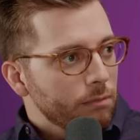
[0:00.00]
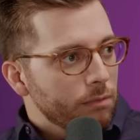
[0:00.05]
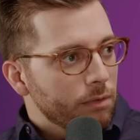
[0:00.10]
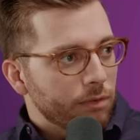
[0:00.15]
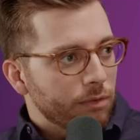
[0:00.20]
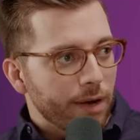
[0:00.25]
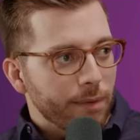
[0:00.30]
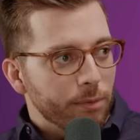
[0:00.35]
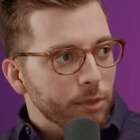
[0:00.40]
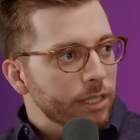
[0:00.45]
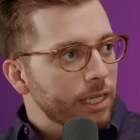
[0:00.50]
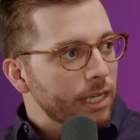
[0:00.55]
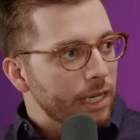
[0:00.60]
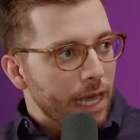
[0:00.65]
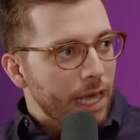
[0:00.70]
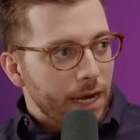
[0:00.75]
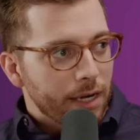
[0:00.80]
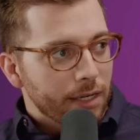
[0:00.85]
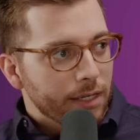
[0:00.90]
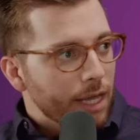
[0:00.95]
they're able to get
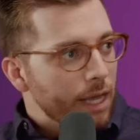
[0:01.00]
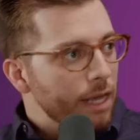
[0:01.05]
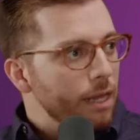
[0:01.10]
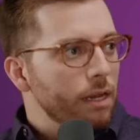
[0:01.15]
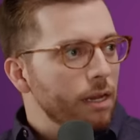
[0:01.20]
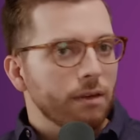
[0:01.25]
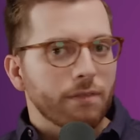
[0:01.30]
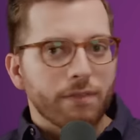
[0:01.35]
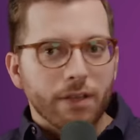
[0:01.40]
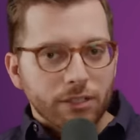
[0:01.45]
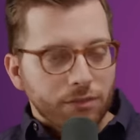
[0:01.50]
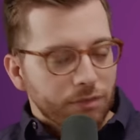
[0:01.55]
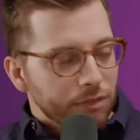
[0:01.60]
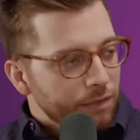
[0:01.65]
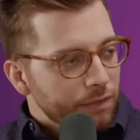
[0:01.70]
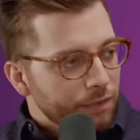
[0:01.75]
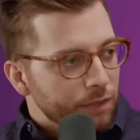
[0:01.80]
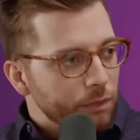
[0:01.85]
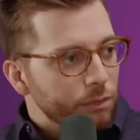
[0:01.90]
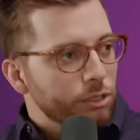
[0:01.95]
out of debt and, and invest for
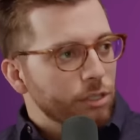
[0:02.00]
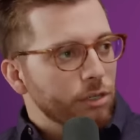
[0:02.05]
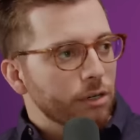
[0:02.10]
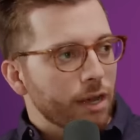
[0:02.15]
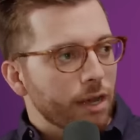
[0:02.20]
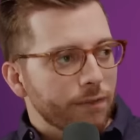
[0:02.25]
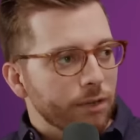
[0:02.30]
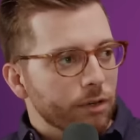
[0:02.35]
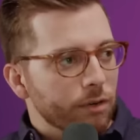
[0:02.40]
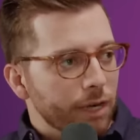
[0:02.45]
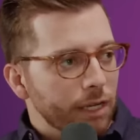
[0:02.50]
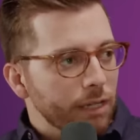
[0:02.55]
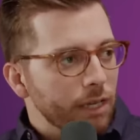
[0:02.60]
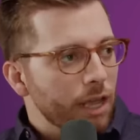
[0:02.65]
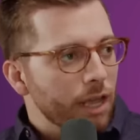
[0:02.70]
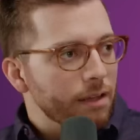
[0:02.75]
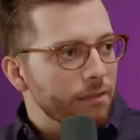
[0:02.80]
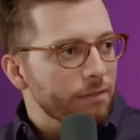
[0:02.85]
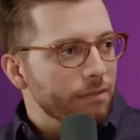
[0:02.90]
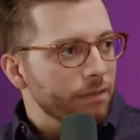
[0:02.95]
the future yes. and have a great
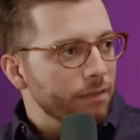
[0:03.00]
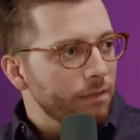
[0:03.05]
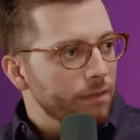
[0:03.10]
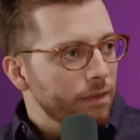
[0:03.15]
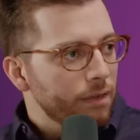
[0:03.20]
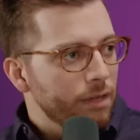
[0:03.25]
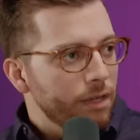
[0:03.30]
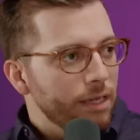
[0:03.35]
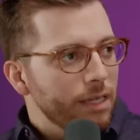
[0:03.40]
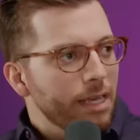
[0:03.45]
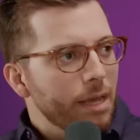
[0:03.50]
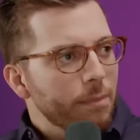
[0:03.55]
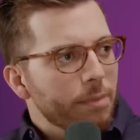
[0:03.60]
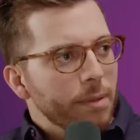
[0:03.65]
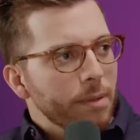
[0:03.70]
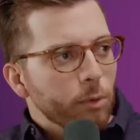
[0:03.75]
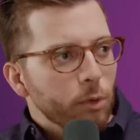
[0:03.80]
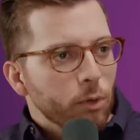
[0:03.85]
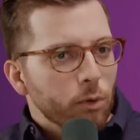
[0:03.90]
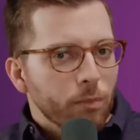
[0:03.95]
life. That's right. Yet
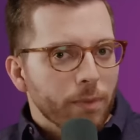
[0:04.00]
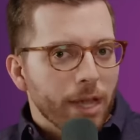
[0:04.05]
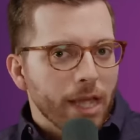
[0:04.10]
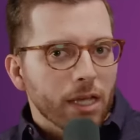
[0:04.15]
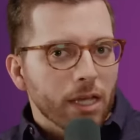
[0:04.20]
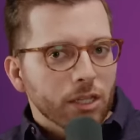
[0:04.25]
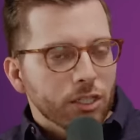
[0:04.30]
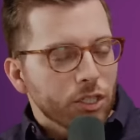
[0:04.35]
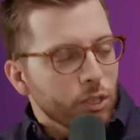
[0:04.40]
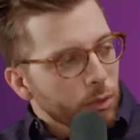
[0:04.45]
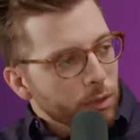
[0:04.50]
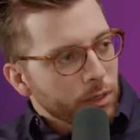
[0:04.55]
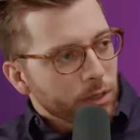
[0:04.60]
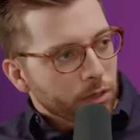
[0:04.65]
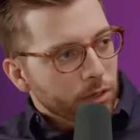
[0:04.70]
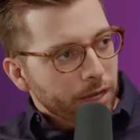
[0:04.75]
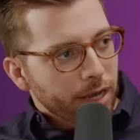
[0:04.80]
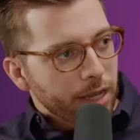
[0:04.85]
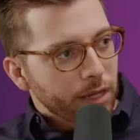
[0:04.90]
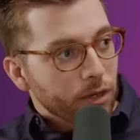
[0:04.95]
people who make two hundred
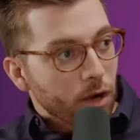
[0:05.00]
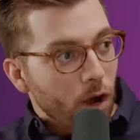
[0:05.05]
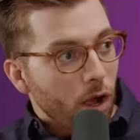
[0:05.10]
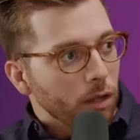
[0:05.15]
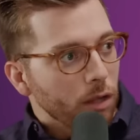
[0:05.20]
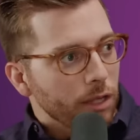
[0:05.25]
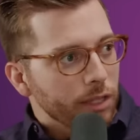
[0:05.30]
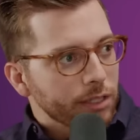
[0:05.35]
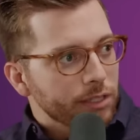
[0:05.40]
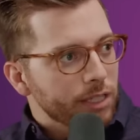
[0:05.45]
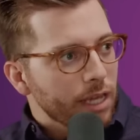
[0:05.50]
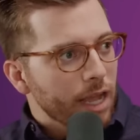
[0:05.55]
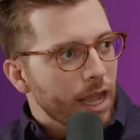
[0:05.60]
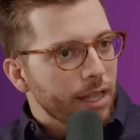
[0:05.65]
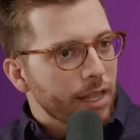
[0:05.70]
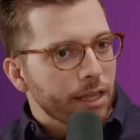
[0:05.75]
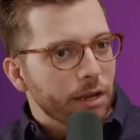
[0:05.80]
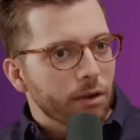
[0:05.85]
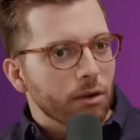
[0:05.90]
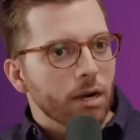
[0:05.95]
grand call us
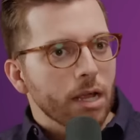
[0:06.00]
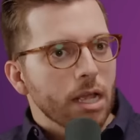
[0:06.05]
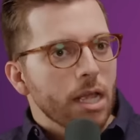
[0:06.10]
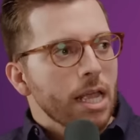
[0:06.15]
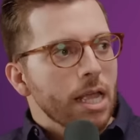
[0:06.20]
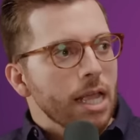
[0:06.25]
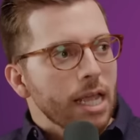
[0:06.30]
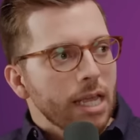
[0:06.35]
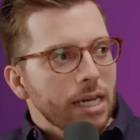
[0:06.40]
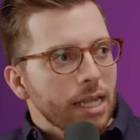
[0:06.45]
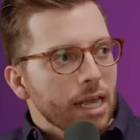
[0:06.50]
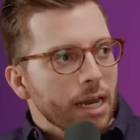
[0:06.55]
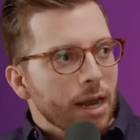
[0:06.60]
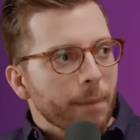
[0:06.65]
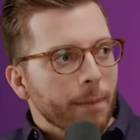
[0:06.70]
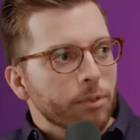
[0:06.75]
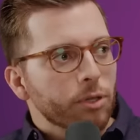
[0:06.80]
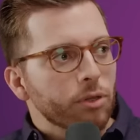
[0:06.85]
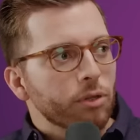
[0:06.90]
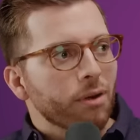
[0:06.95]
and they're in debt
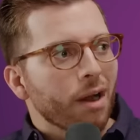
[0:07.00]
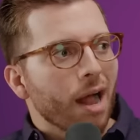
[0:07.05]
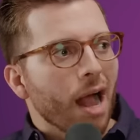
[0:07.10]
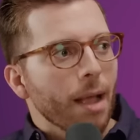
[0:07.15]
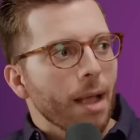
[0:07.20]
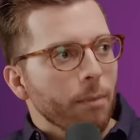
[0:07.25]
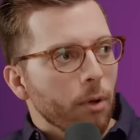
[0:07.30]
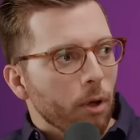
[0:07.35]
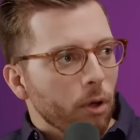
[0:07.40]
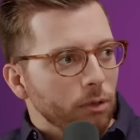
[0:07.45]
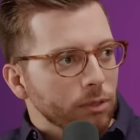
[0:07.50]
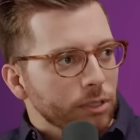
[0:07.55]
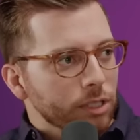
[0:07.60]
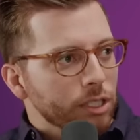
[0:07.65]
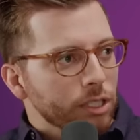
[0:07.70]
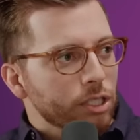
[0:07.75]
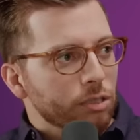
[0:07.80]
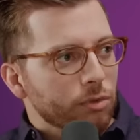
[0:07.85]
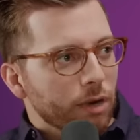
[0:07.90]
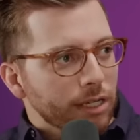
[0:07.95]
up to their eyeballs,
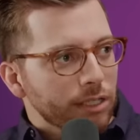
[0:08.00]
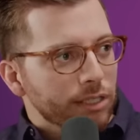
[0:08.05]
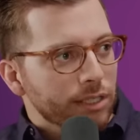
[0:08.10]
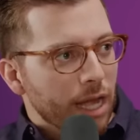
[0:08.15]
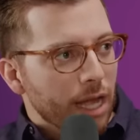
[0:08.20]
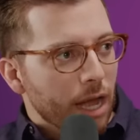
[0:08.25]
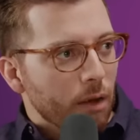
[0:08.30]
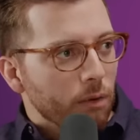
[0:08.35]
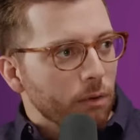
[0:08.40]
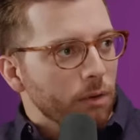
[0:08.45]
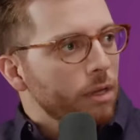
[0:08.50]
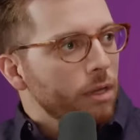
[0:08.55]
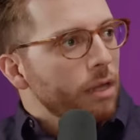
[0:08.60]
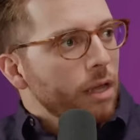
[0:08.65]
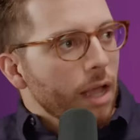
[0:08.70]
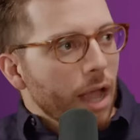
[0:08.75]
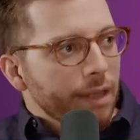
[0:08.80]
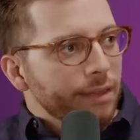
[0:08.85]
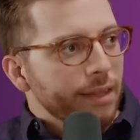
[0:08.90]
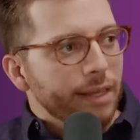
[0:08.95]
yep. stressed out,
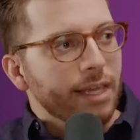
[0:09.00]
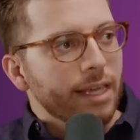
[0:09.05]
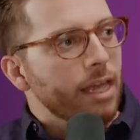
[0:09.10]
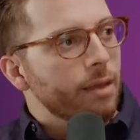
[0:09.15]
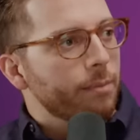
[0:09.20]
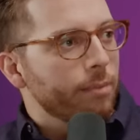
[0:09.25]
and they can't